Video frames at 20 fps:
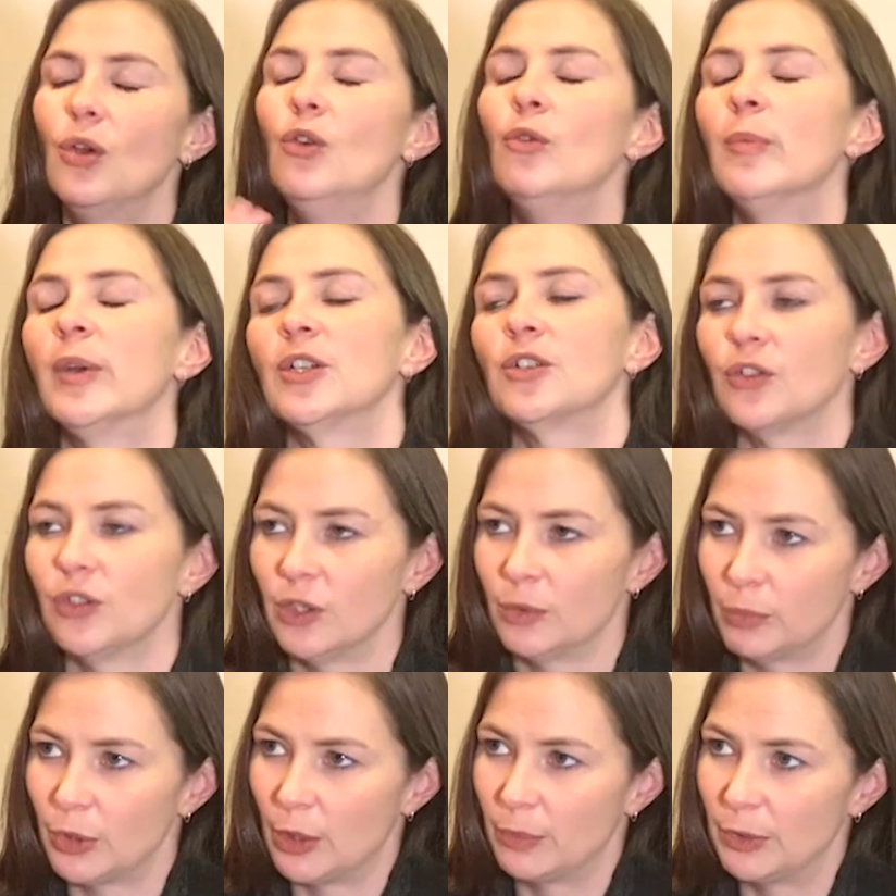much on the
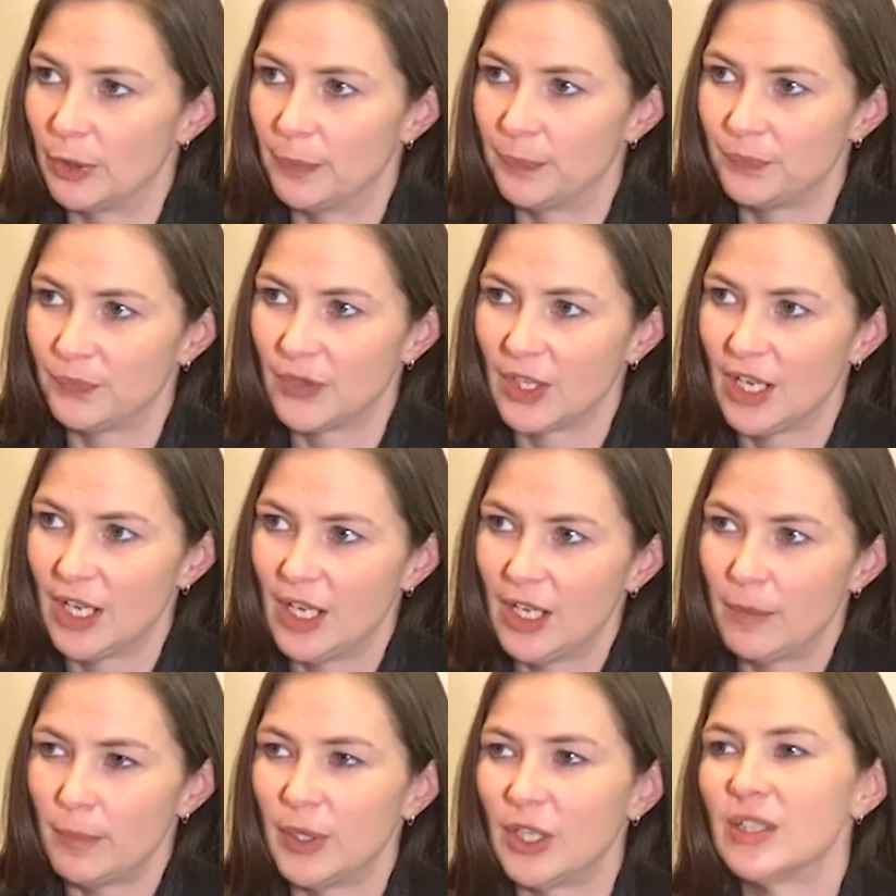problem,
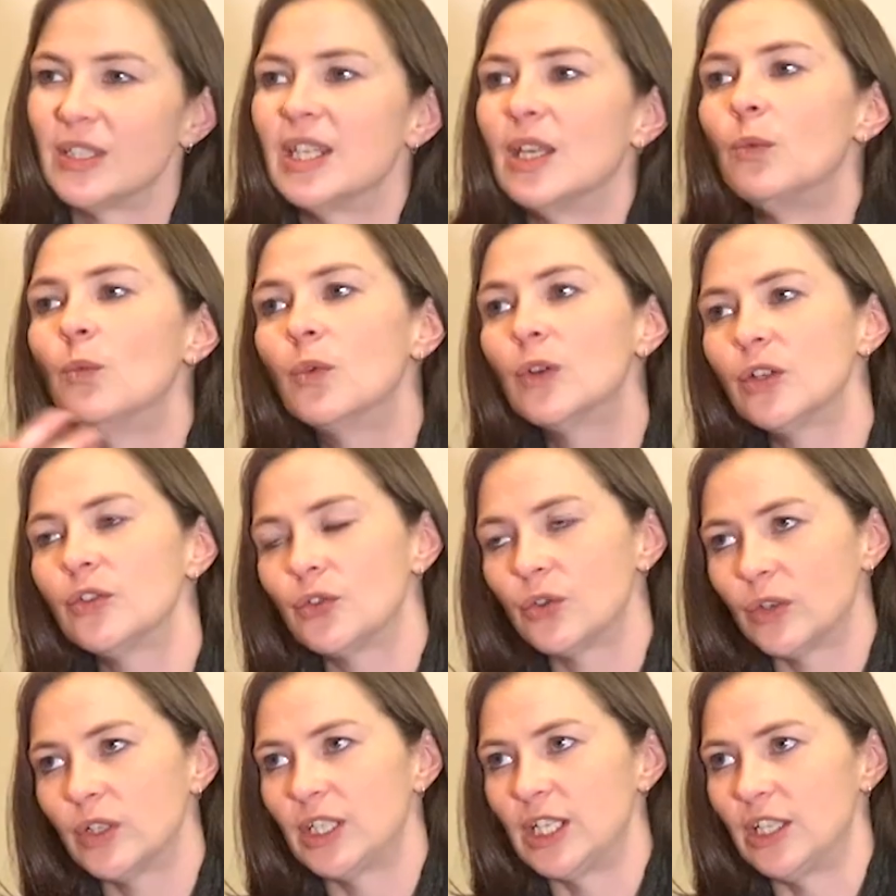because they want to
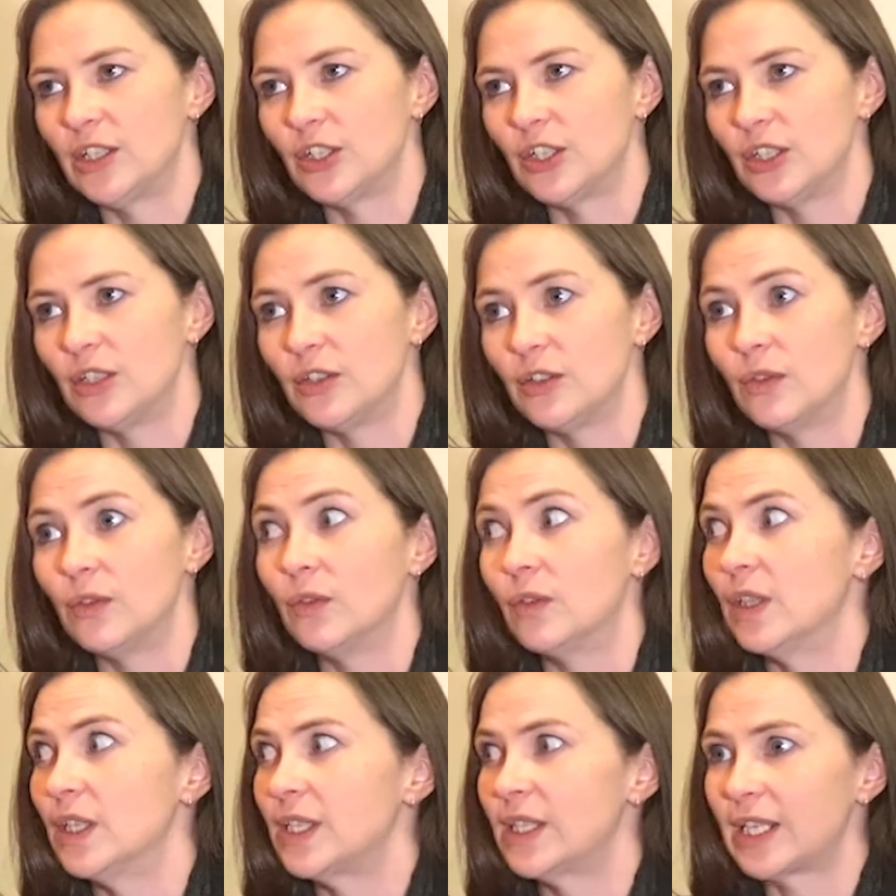draw attention to
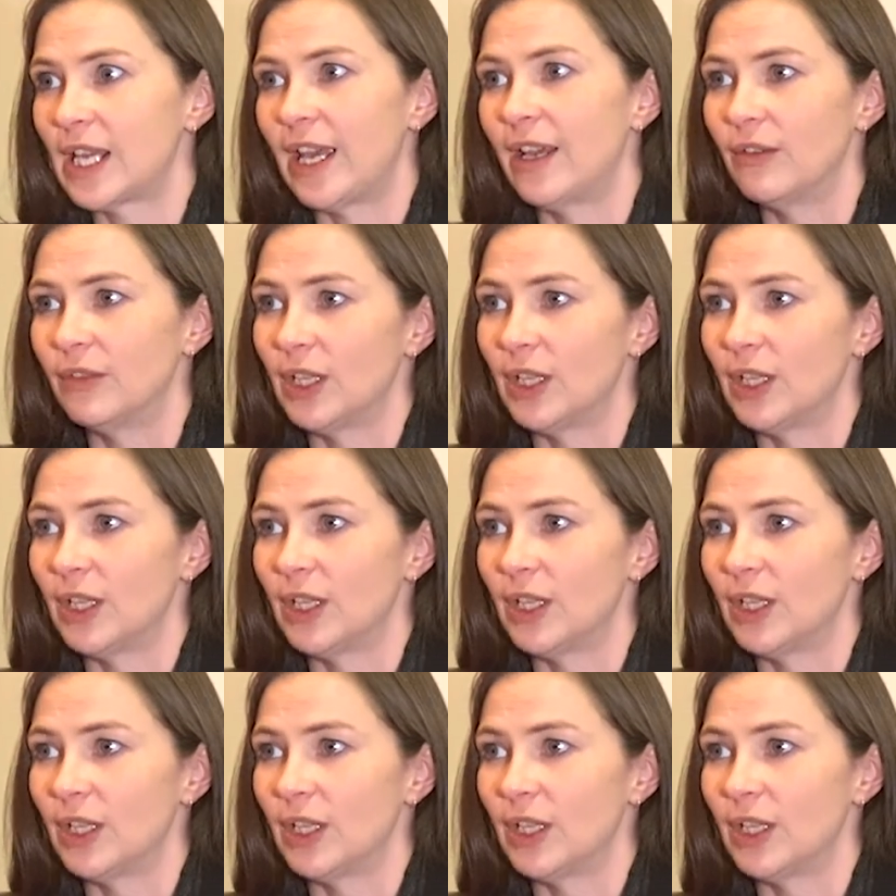the scale.